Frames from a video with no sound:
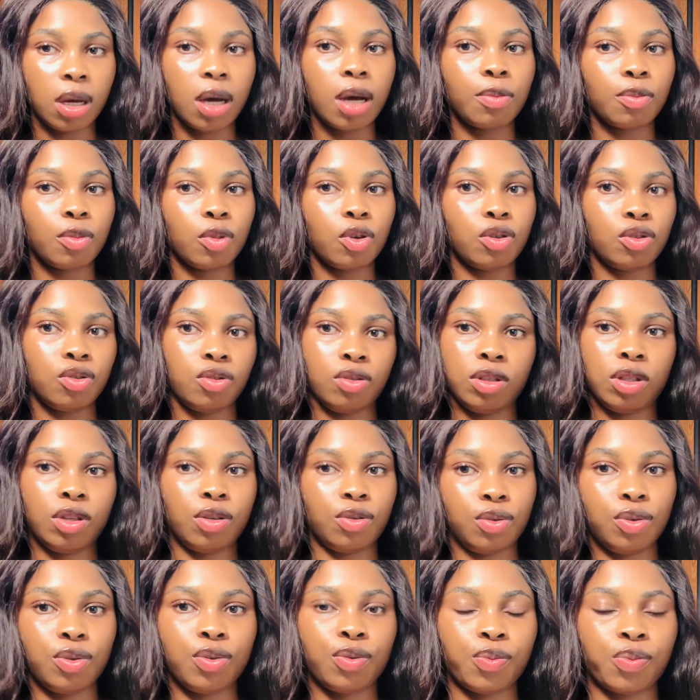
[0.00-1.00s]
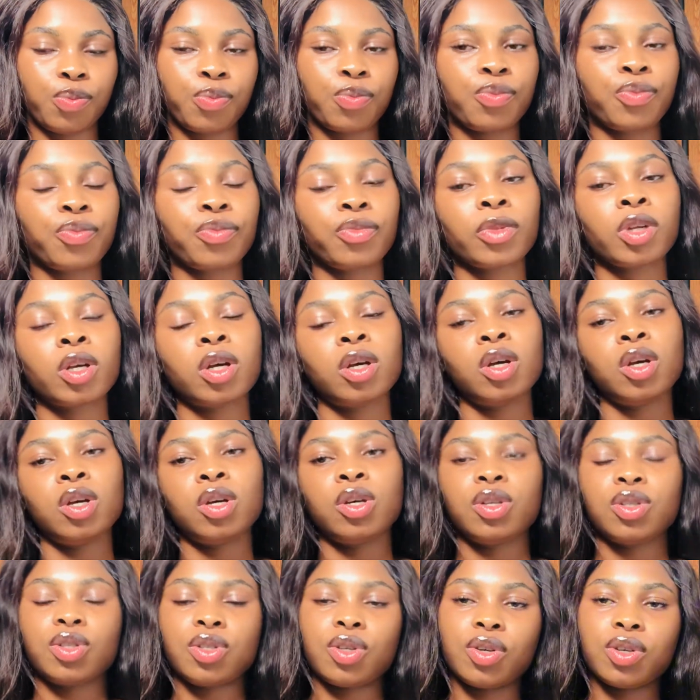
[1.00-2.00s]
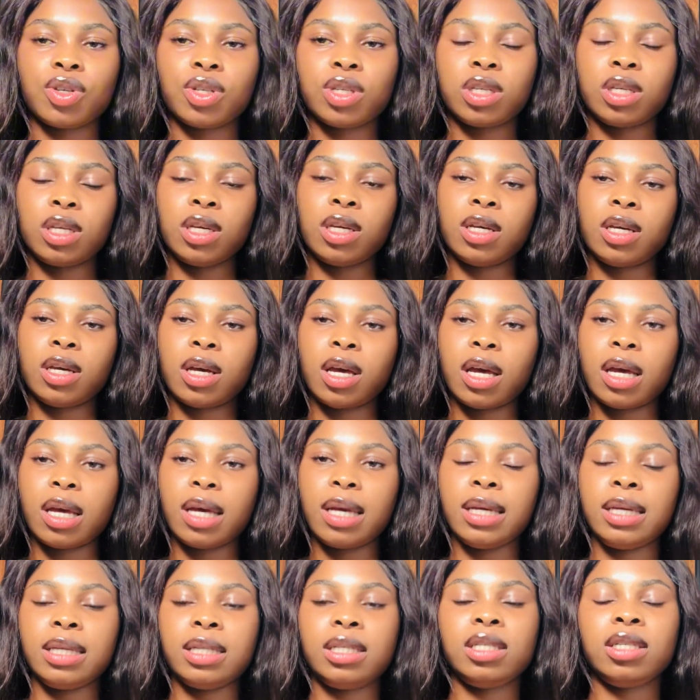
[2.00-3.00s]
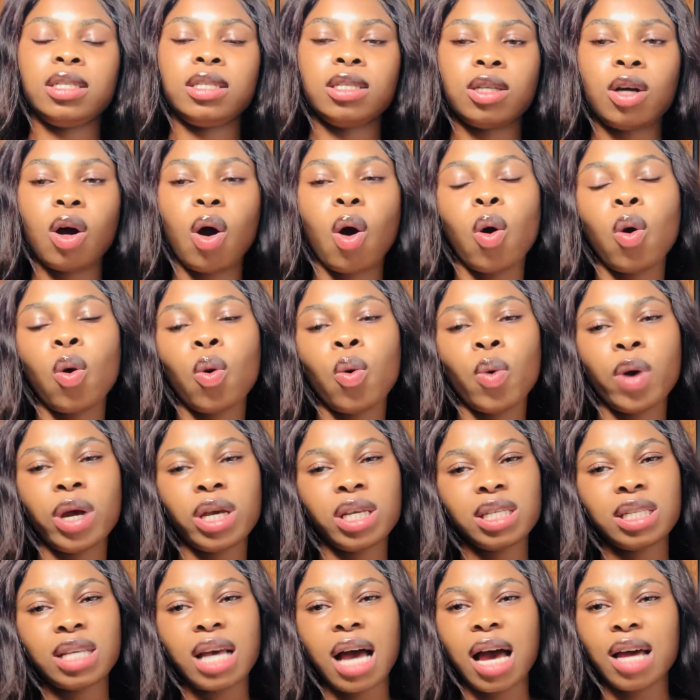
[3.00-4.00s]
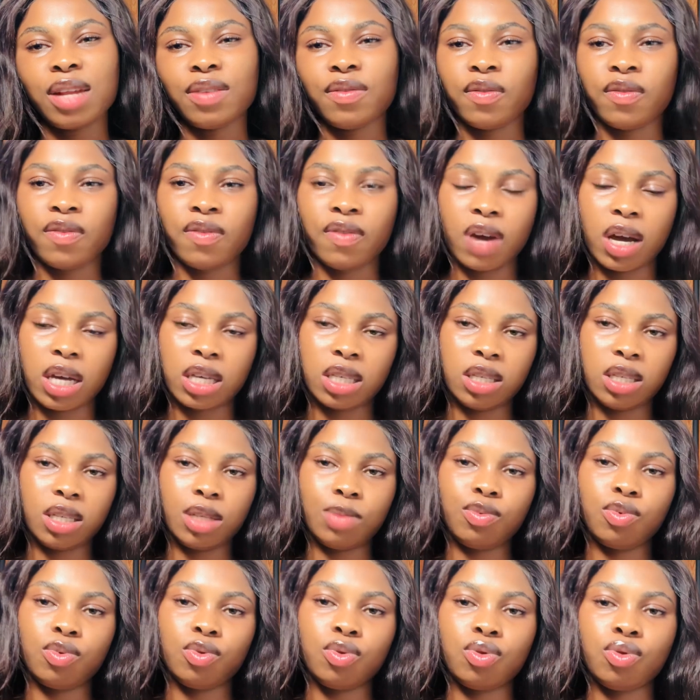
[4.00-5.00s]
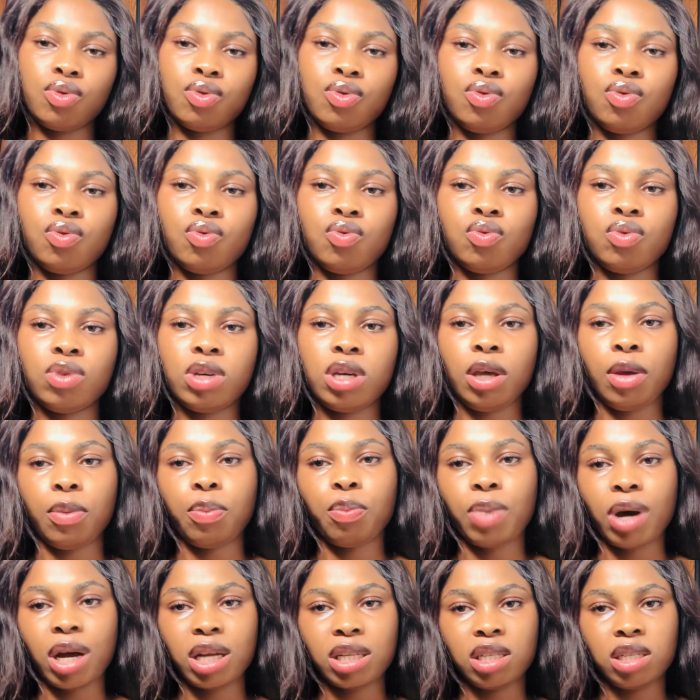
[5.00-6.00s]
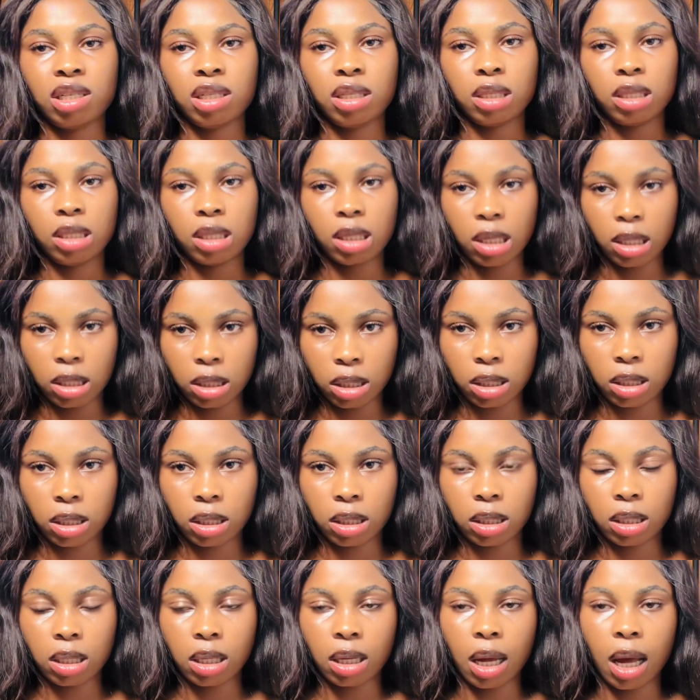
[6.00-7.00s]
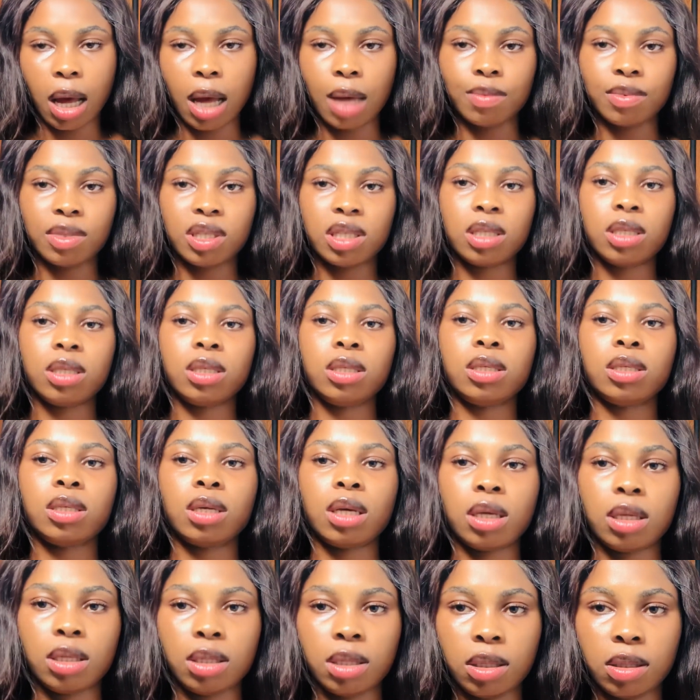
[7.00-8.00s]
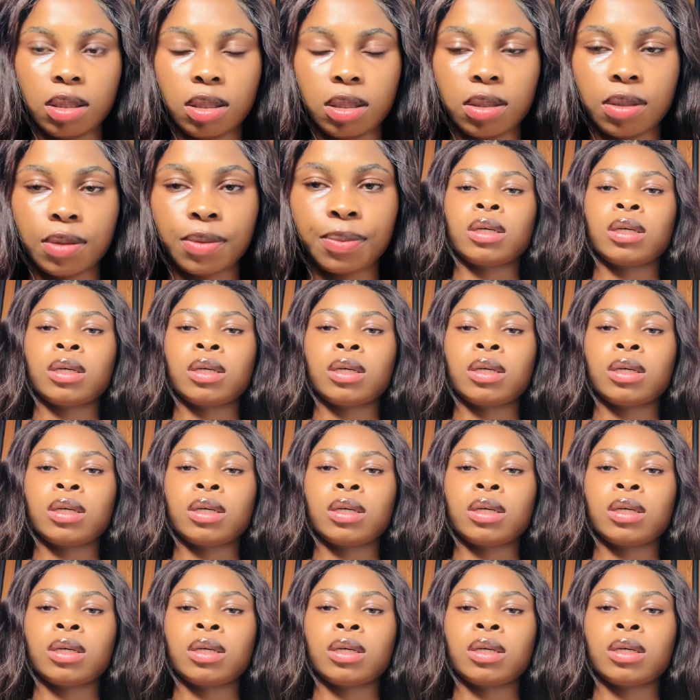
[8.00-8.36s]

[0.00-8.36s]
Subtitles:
I'm going to tell you. So you see, it is always advisable to do a patch test. I'm still saying it.